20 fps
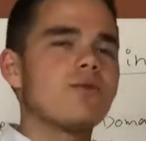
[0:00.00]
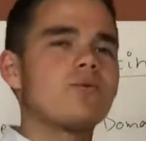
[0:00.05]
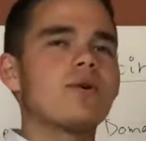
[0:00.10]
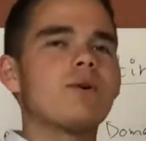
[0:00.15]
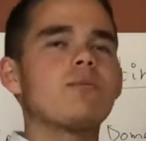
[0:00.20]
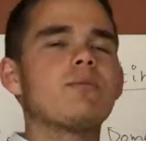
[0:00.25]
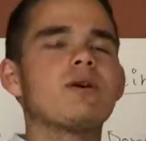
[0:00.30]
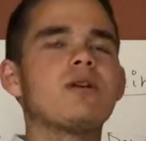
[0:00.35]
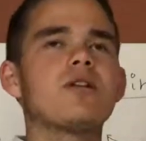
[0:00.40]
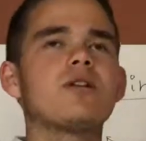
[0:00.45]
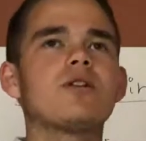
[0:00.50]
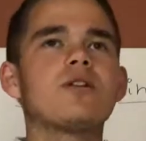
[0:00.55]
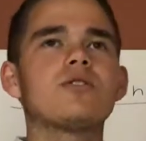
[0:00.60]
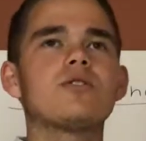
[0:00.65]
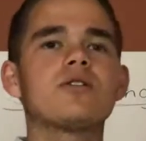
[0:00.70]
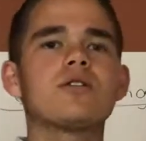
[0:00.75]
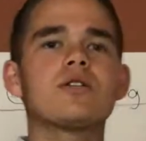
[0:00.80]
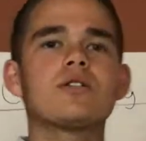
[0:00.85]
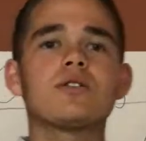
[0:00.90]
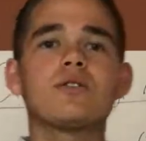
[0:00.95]
web
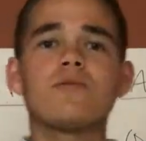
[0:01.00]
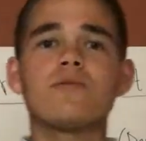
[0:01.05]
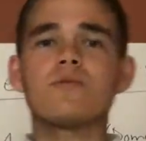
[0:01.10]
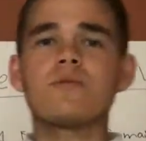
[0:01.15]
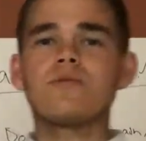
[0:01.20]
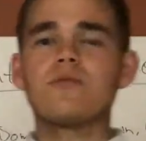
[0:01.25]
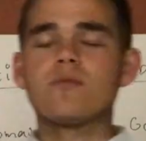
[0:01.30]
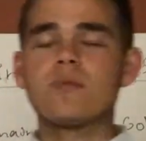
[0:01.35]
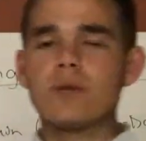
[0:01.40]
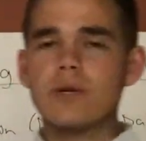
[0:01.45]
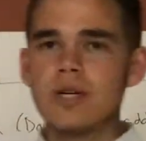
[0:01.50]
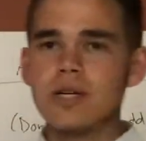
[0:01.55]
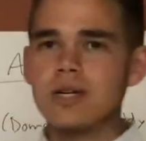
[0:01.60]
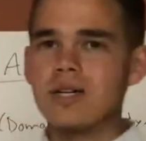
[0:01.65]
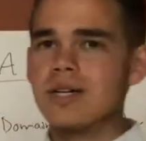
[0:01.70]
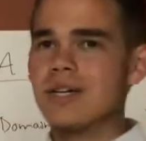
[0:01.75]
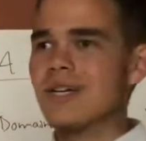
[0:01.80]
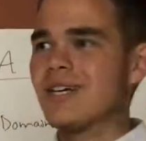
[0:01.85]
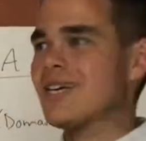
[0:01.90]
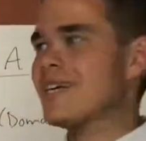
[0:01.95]
analytics software
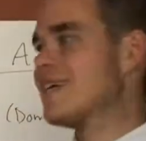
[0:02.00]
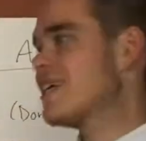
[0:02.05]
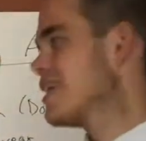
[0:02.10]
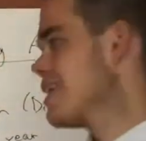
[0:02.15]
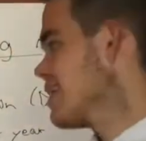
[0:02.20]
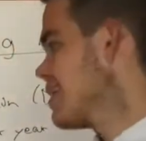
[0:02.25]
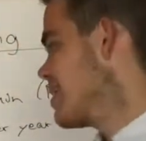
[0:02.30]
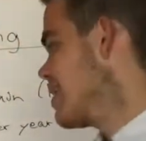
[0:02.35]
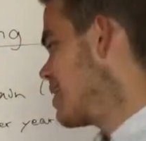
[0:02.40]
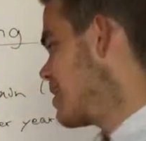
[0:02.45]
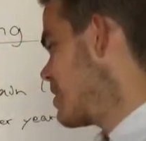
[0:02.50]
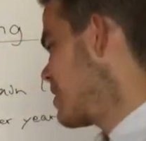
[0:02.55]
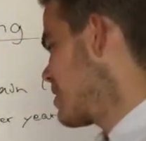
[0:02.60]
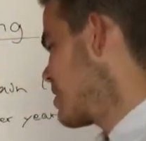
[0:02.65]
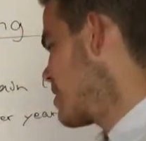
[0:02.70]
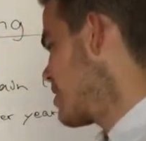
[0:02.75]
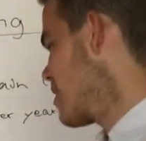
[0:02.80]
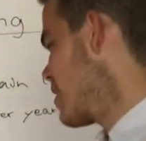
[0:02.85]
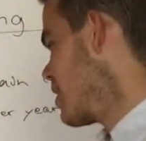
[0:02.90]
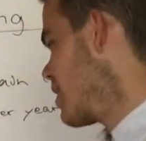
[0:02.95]
is
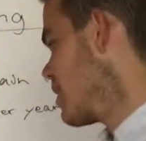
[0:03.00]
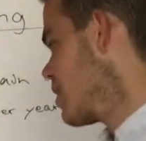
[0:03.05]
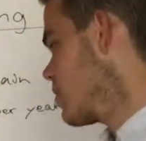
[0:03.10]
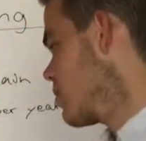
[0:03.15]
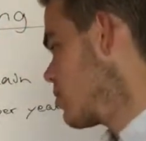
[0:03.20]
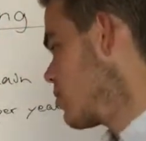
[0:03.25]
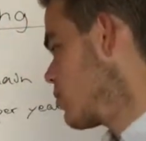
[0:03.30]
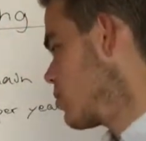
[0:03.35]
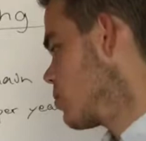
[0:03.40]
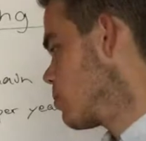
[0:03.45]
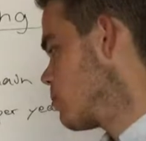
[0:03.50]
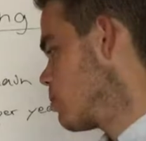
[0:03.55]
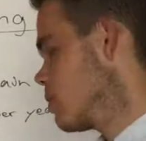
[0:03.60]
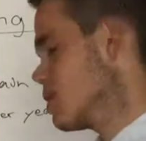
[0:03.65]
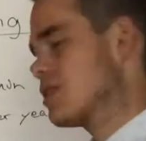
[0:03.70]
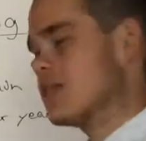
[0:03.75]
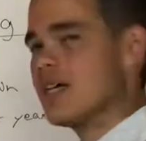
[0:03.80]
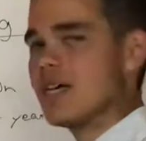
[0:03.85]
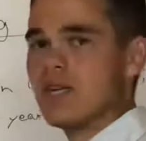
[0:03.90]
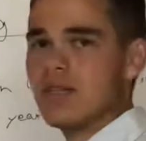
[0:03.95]
Adobe
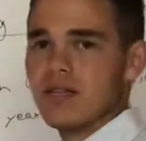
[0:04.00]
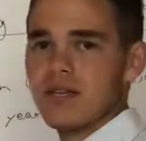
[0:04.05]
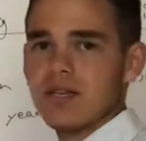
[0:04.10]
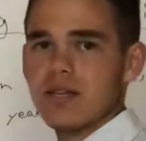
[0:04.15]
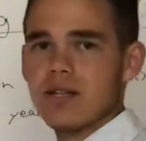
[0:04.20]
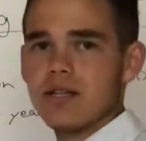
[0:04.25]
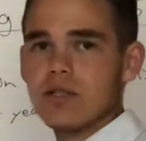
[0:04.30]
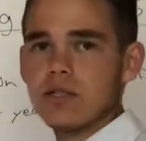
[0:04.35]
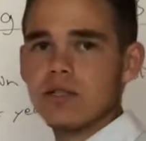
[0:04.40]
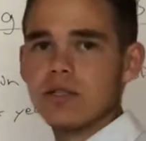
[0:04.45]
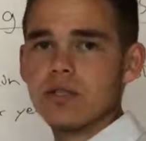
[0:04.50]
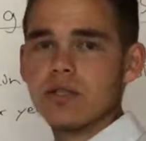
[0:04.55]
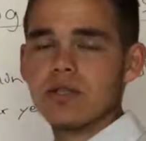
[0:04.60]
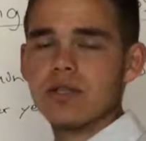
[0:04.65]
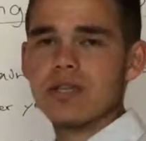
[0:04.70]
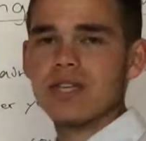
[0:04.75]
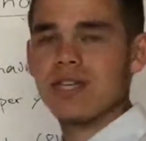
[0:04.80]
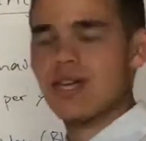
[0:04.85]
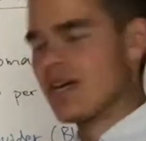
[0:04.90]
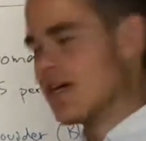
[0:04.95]

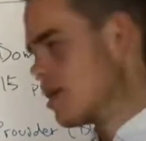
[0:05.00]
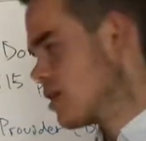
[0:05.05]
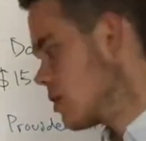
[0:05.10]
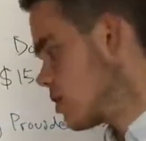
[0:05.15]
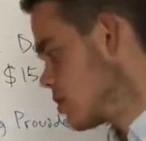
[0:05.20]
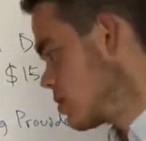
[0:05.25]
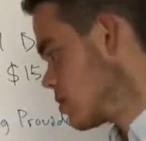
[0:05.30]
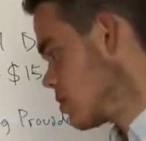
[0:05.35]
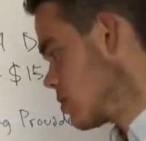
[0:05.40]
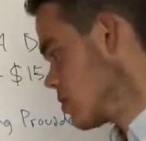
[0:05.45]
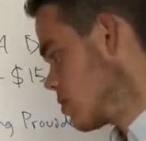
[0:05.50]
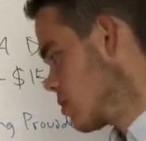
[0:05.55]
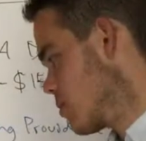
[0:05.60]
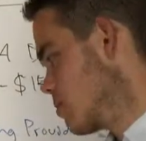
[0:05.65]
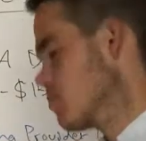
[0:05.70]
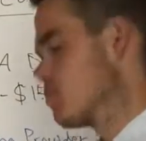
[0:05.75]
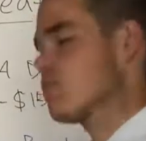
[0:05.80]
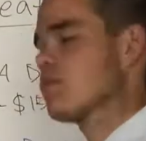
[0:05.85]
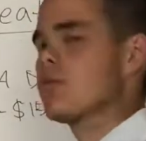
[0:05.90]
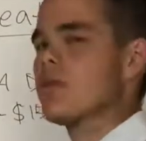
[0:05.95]
Catalyst.
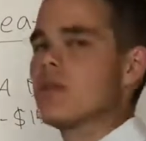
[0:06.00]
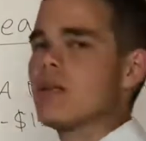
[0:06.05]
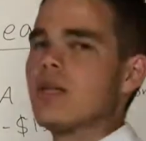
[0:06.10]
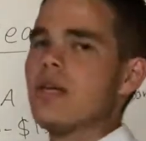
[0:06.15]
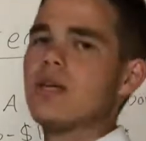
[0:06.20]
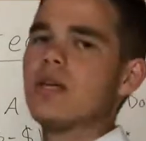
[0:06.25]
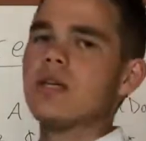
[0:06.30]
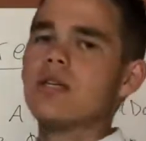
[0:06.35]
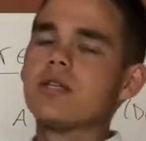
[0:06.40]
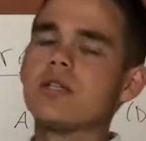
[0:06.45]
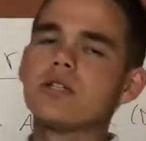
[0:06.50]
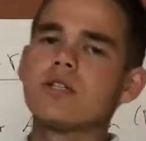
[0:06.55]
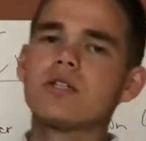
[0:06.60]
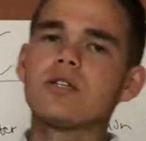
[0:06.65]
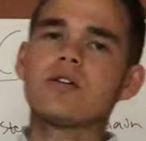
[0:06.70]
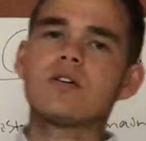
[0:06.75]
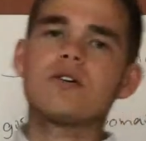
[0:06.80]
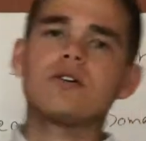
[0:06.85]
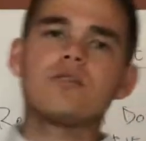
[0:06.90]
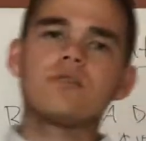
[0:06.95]

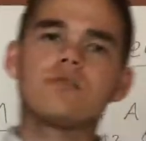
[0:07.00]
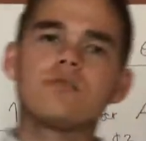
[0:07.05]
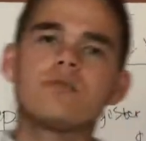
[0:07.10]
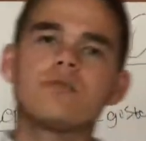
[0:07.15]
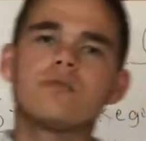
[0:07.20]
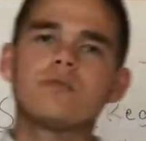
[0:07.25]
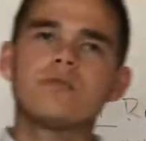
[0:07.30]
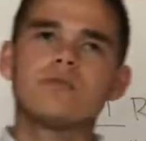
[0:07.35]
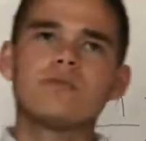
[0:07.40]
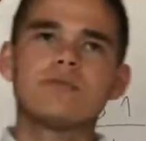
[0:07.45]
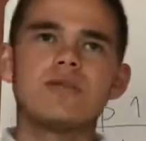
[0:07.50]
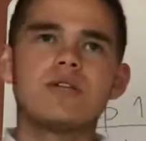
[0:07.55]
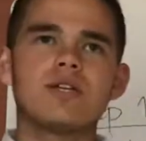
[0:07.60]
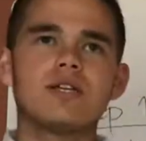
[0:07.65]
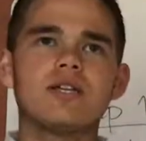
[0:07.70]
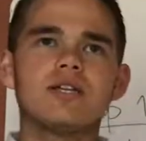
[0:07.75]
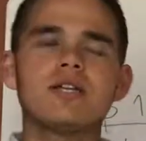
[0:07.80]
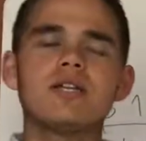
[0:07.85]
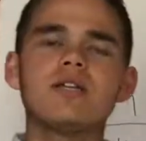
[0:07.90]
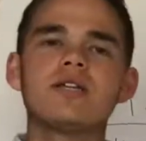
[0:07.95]
So
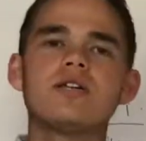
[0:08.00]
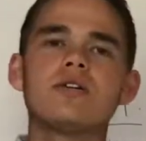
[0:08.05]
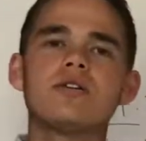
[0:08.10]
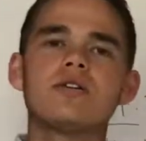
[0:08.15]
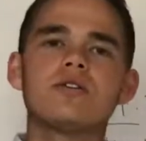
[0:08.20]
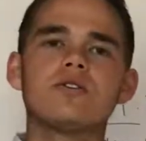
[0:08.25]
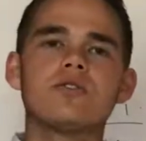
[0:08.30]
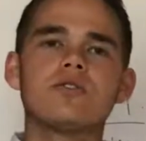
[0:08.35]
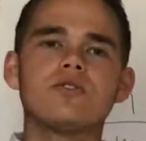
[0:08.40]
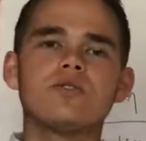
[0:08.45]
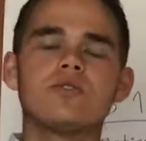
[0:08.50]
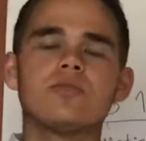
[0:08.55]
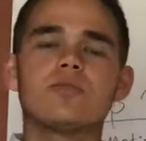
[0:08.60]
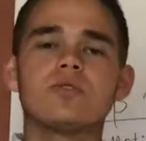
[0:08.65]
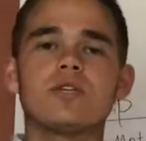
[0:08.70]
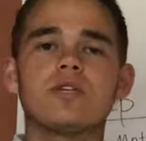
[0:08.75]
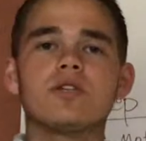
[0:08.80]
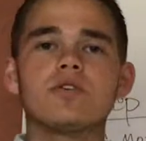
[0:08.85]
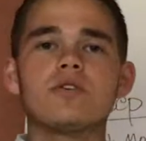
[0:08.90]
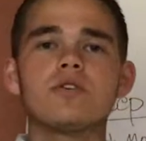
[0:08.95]
either you use
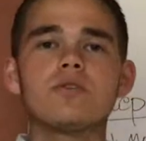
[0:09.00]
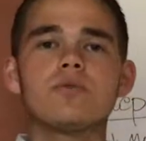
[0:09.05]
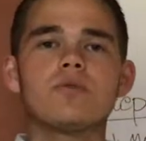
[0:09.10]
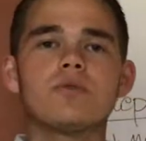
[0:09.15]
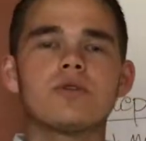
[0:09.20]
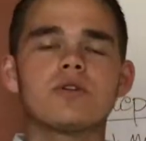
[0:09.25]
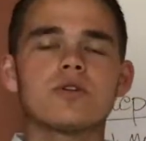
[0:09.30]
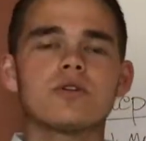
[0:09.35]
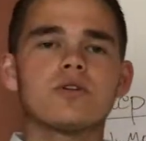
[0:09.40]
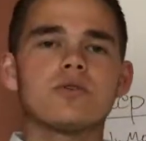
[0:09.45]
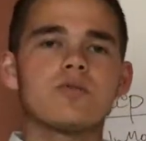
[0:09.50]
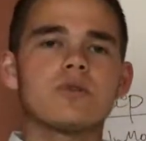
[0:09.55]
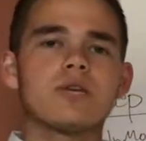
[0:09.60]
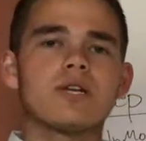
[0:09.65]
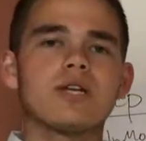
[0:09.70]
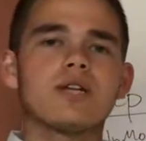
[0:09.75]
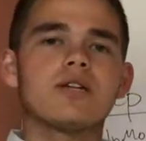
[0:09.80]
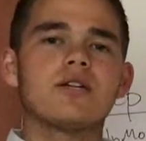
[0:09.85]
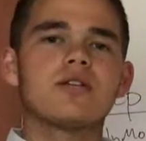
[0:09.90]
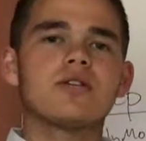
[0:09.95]
Adobe or Google
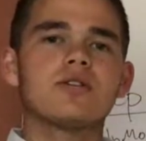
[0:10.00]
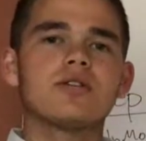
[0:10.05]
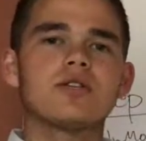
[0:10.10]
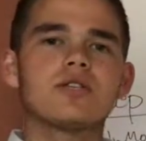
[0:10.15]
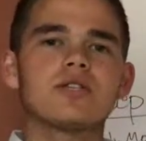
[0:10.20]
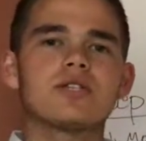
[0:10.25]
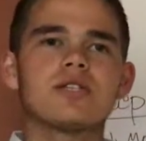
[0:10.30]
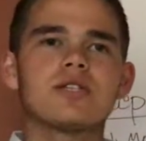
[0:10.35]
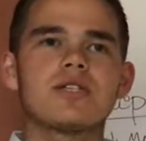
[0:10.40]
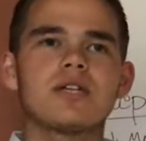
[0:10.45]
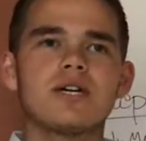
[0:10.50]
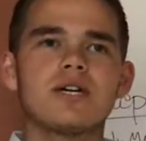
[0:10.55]
Analytics.